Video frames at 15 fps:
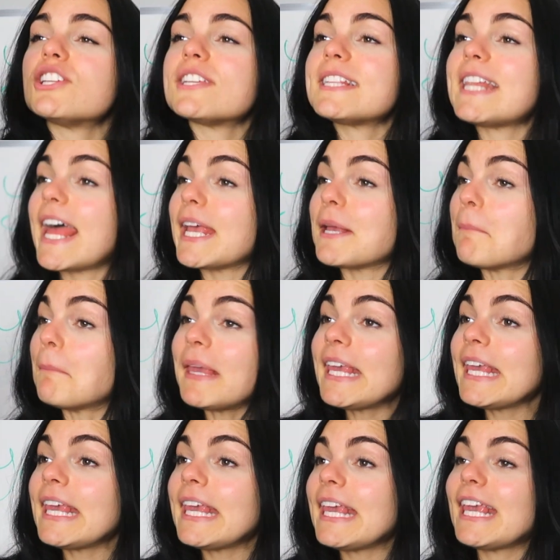just like
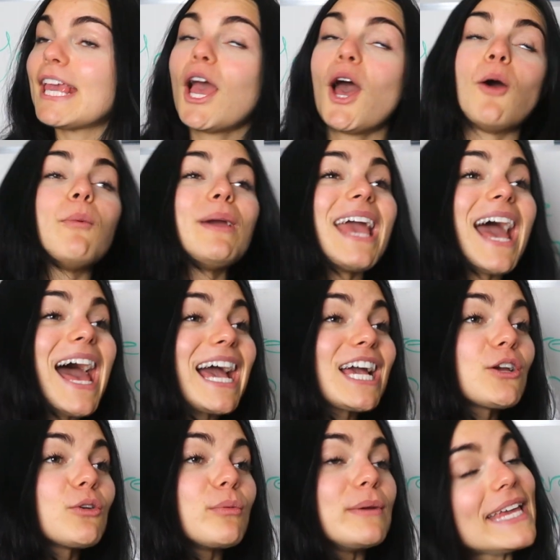me, we are
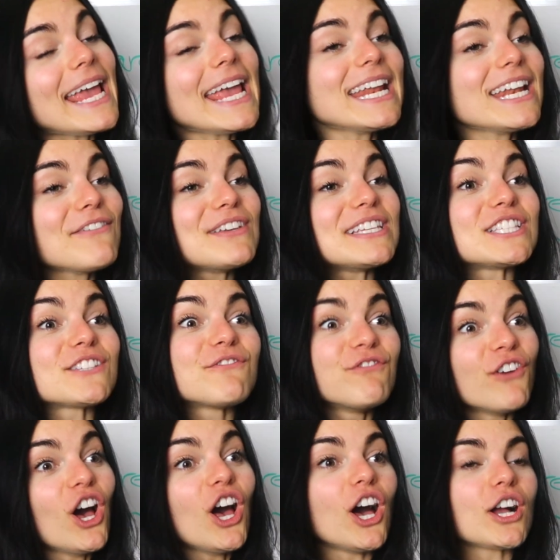creative as
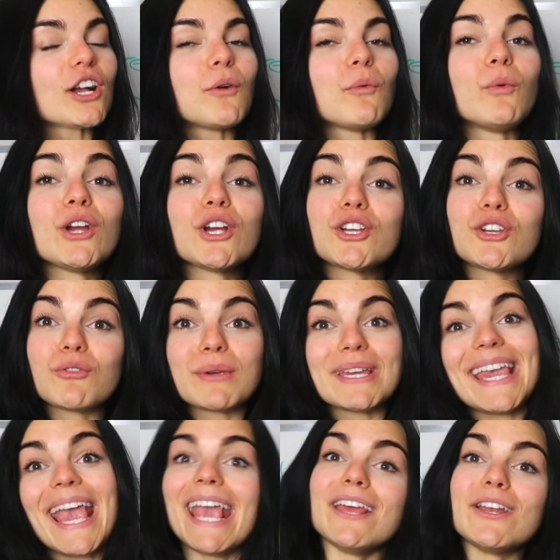fuck. We're
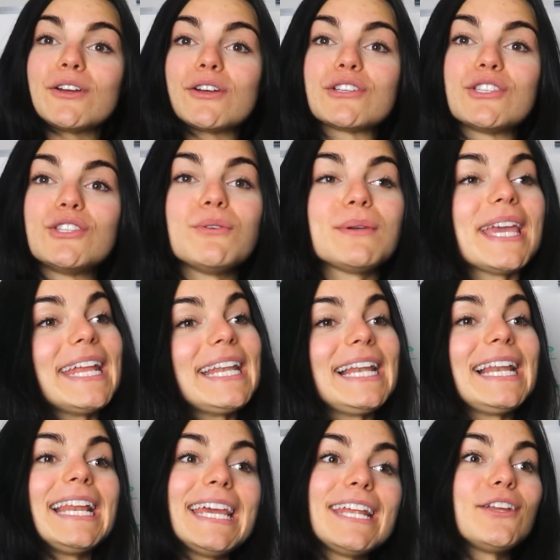creators. You
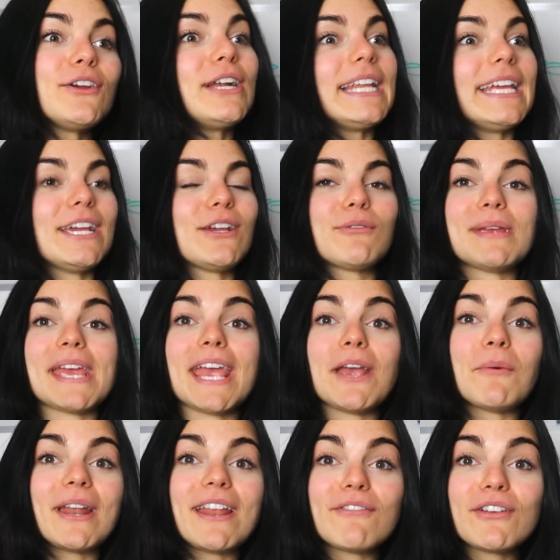can literally create
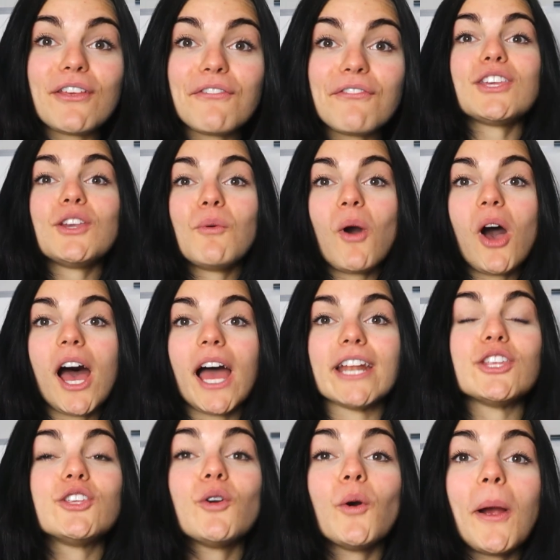whatever the fuck you want.
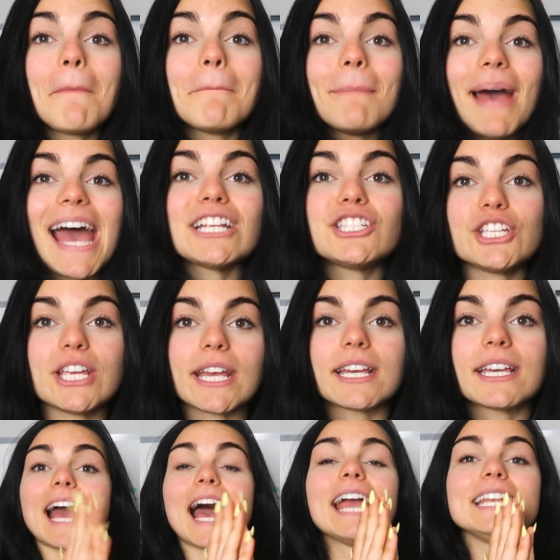You're magic.
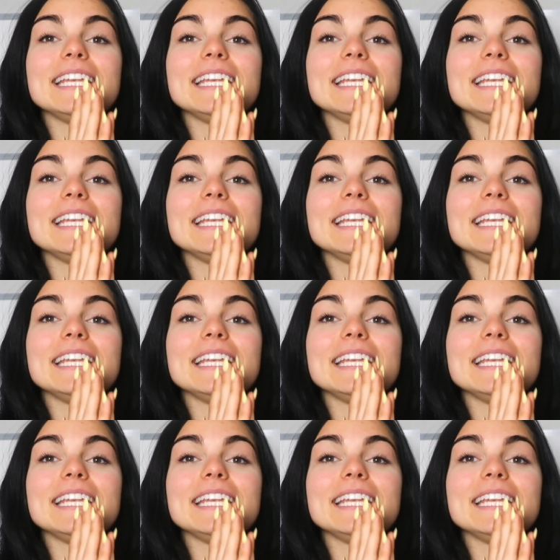I